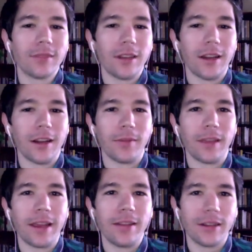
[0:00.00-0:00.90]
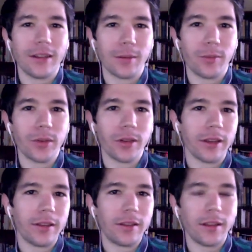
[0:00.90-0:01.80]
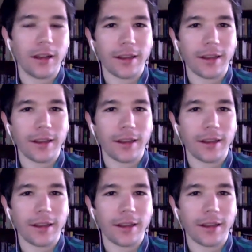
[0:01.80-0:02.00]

Uh, they did a brilliant uh,